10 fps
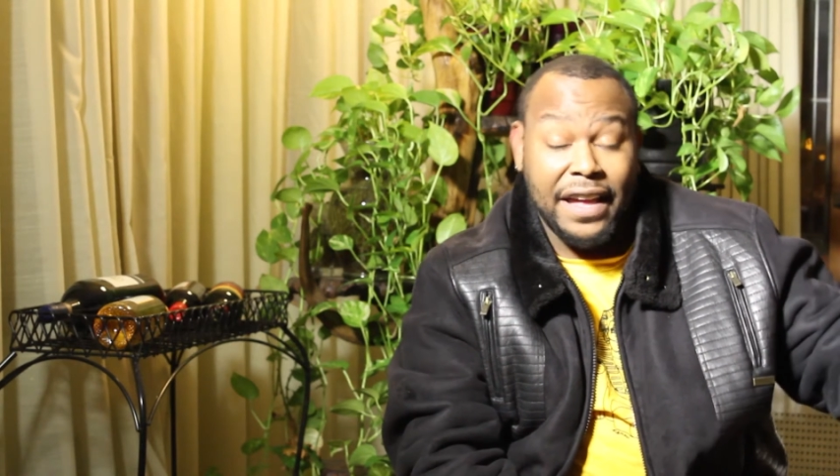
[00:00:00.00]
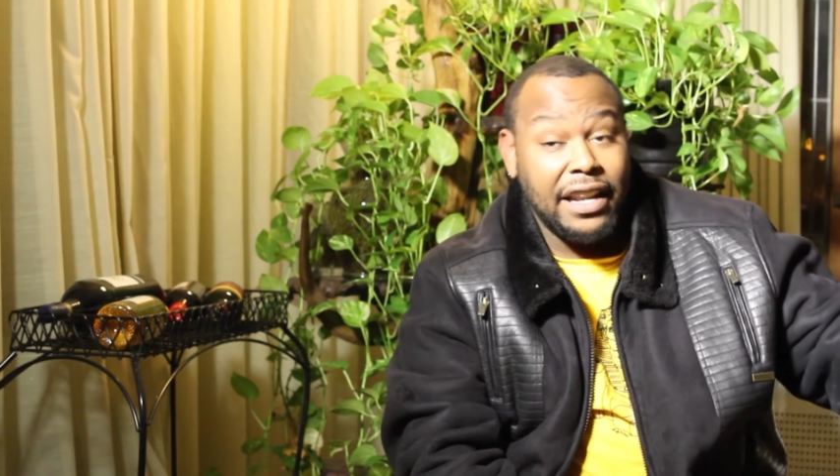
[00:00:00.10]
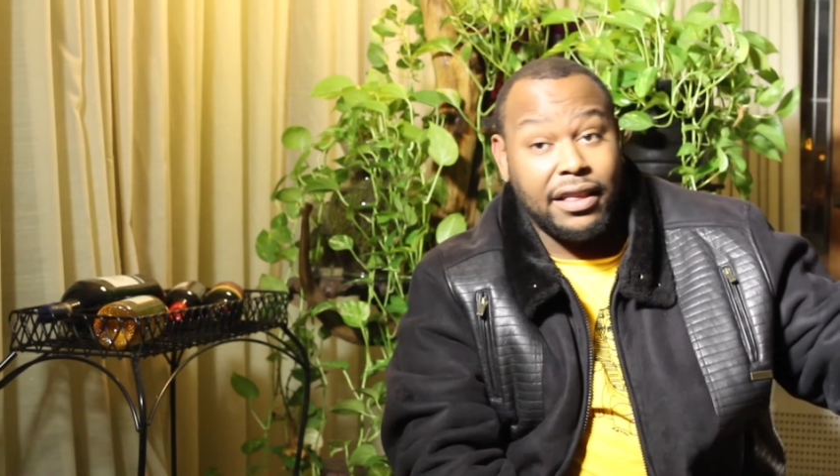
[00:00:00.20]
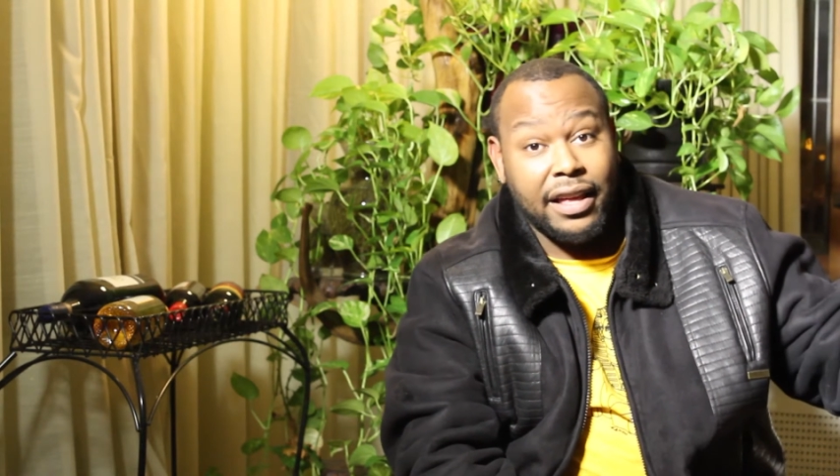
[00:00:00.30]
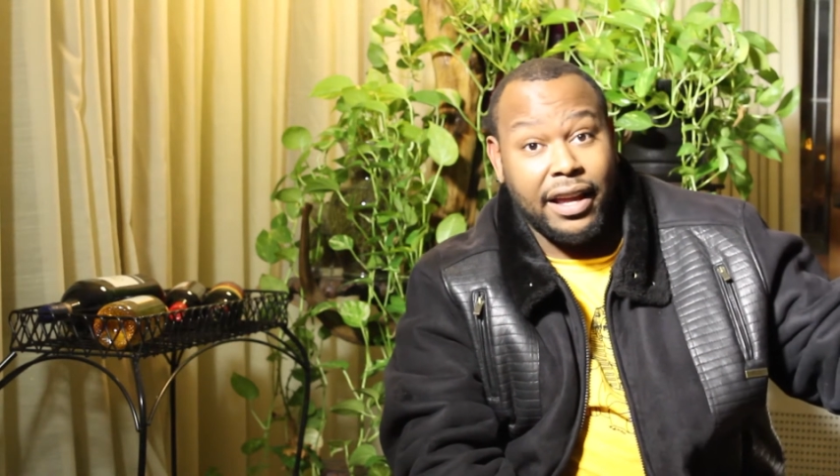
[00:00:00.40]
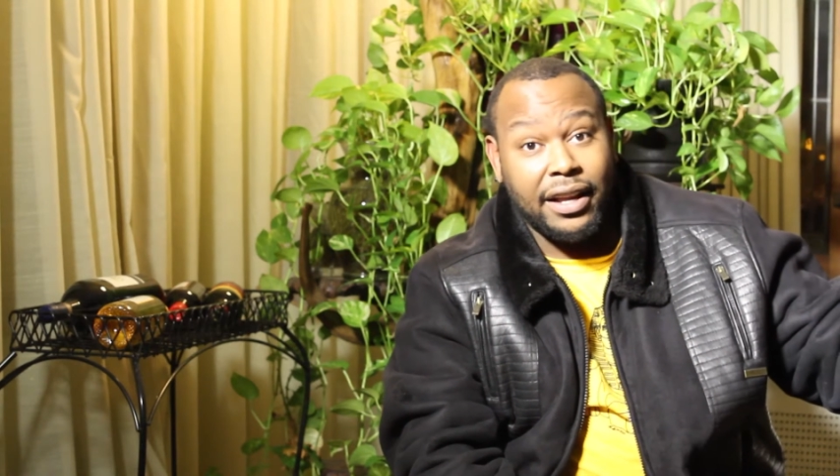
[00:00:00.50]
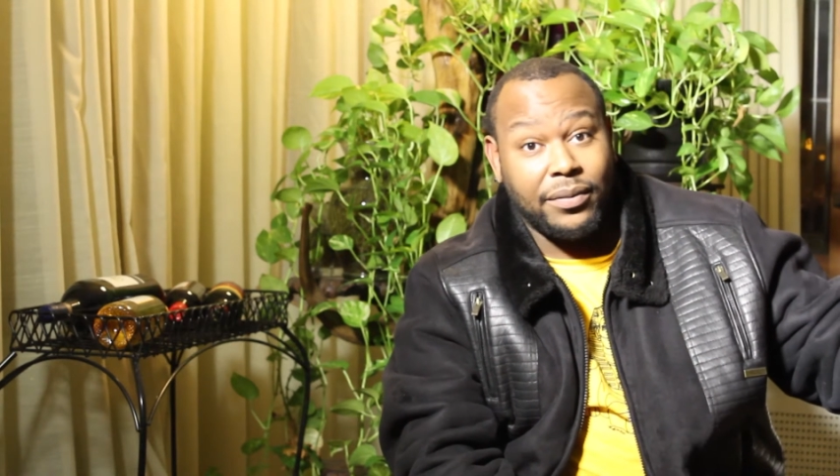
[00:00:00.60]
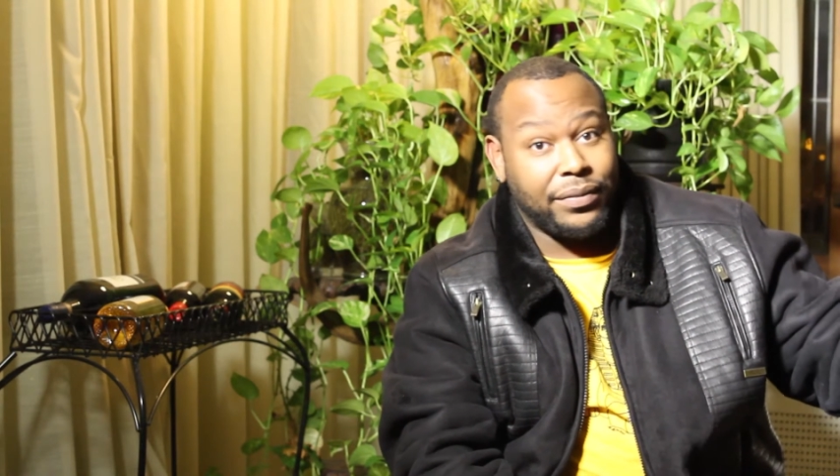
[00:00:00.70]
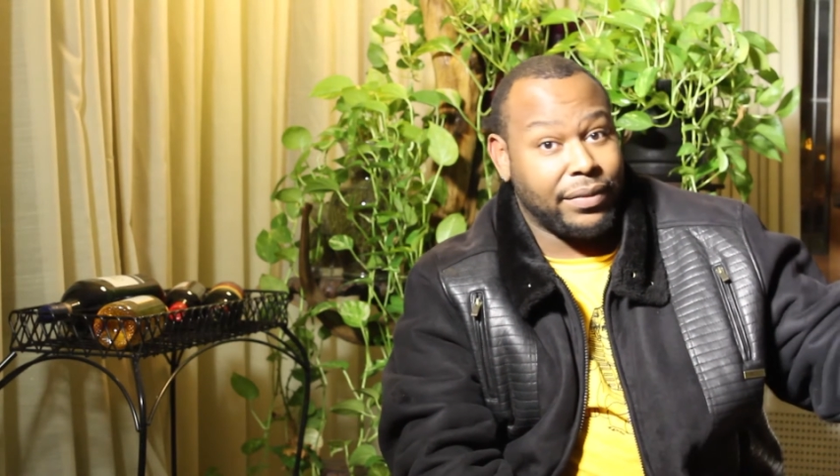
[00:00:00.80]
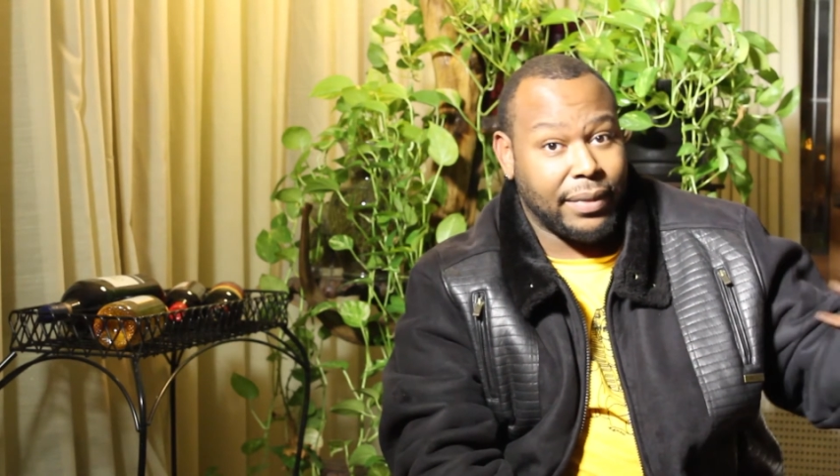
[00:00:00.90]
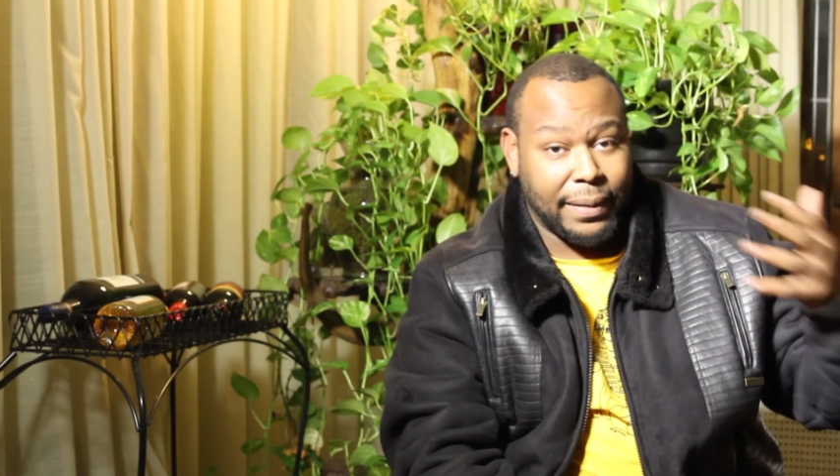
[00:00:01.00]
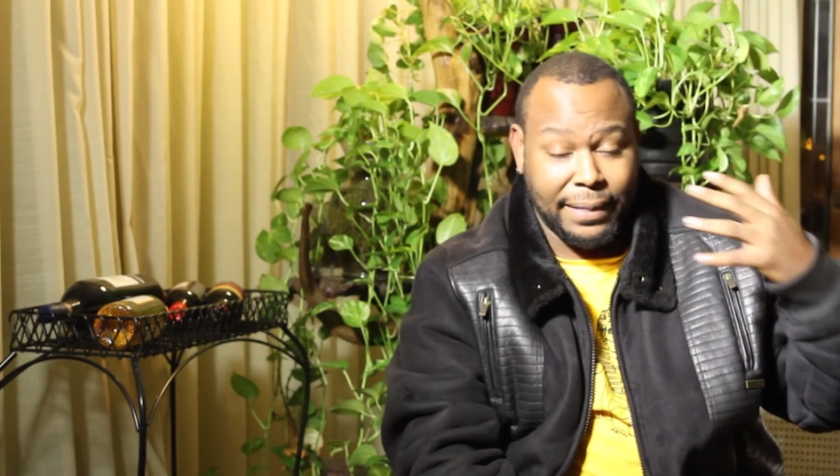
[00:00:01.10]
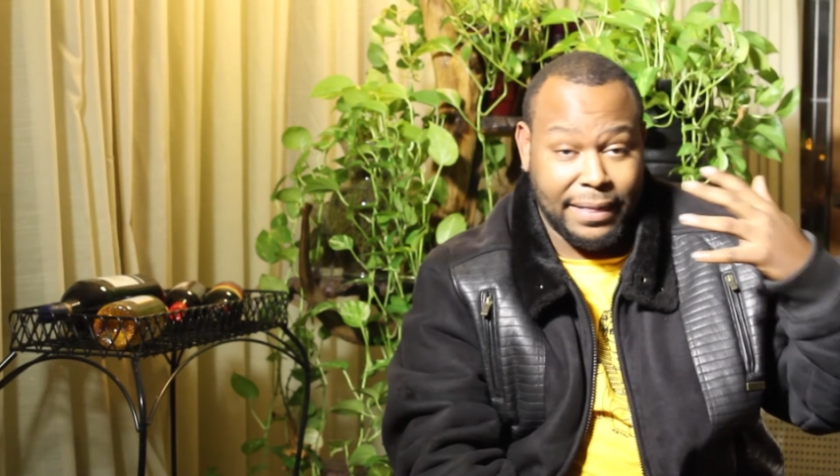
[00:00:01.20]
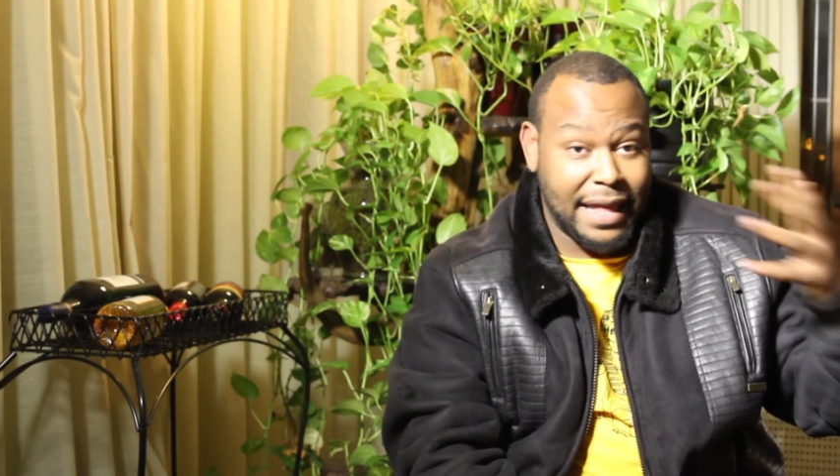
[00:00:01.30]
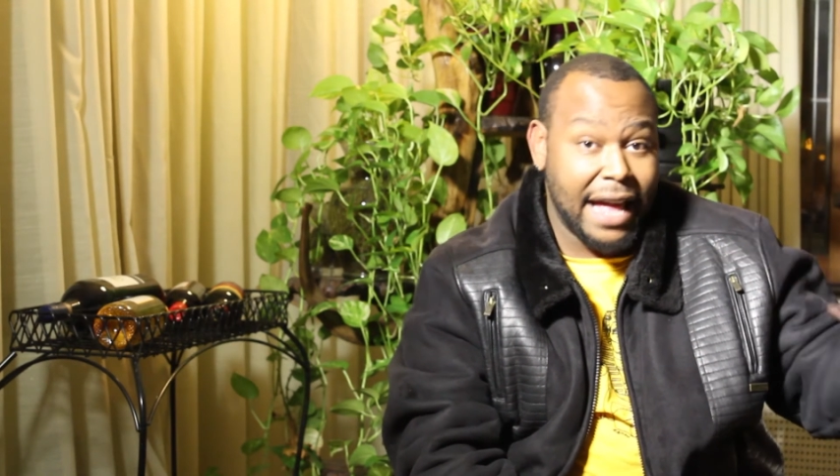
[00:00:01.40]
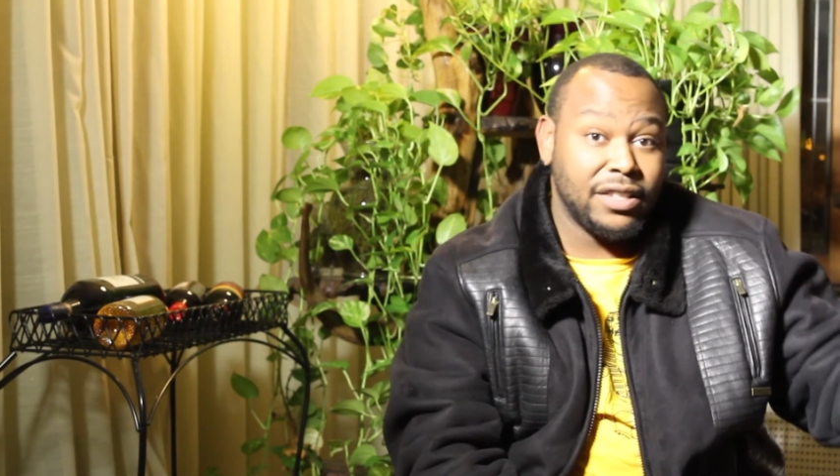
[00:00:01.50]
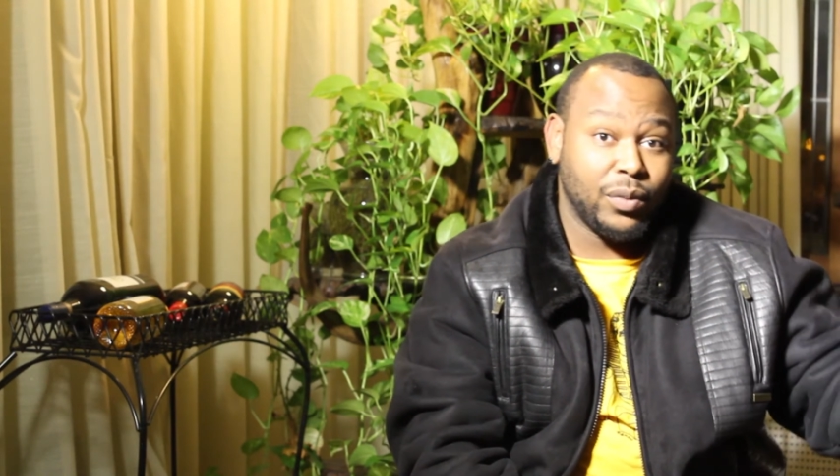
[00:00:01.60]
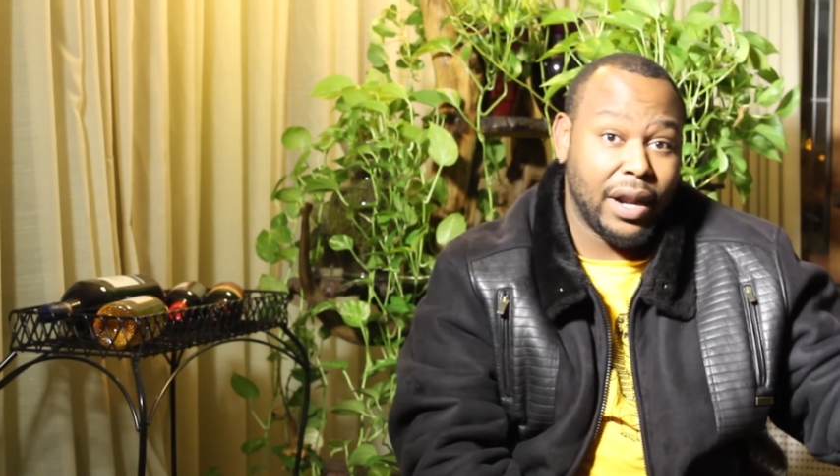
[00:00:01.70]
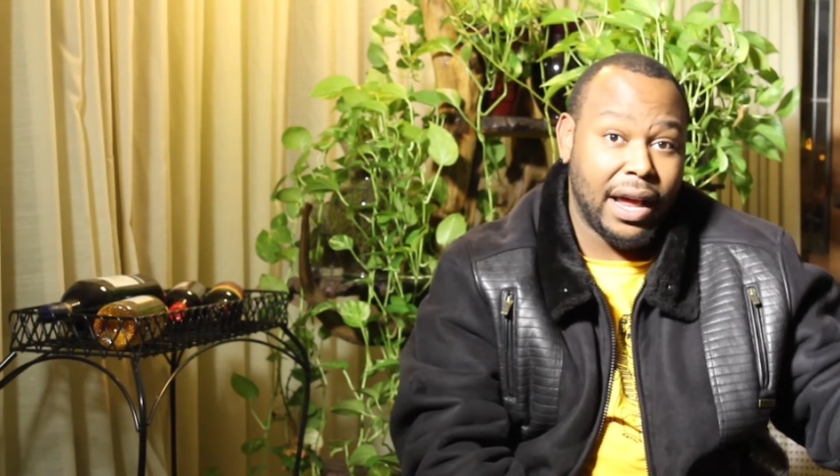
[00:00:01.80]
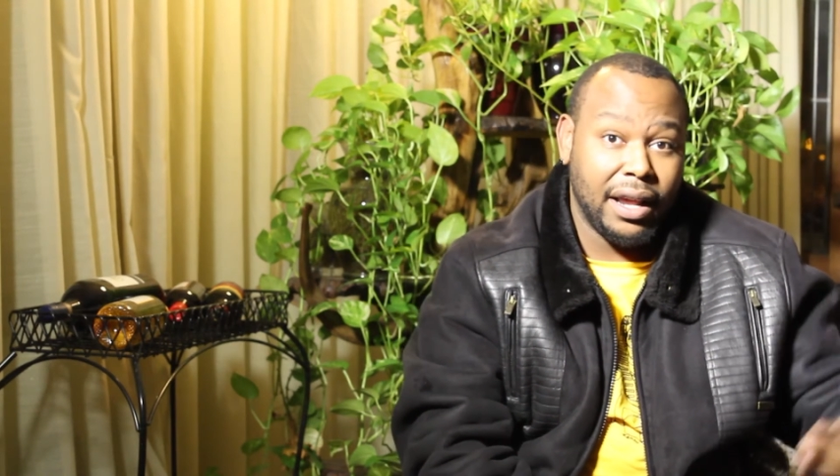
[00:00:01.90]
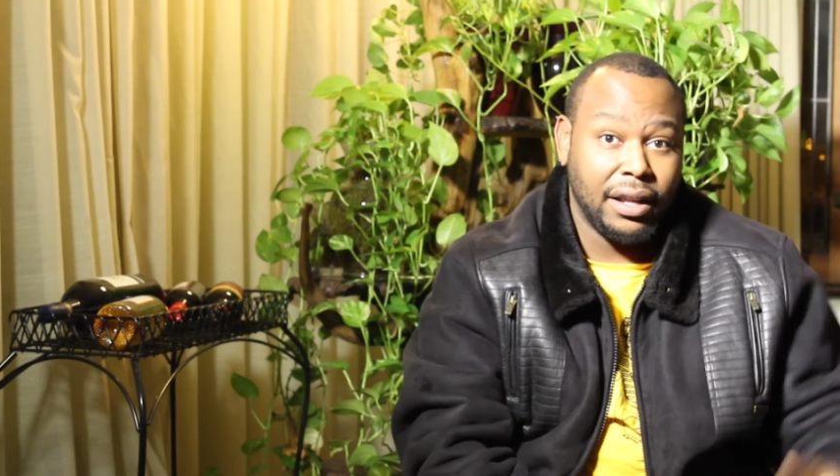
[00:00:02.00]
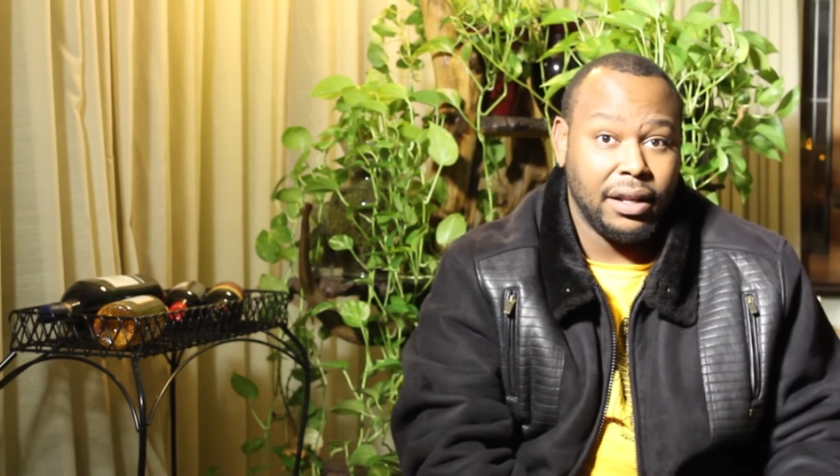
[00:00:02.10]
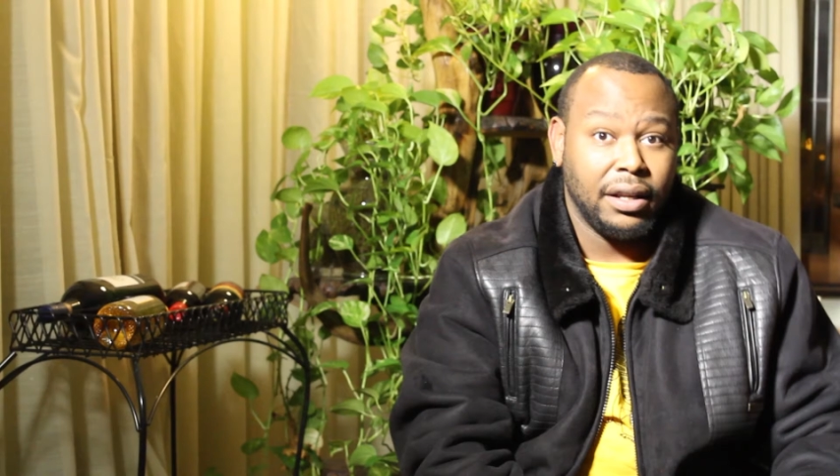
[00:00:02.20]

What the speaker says: anything, that's what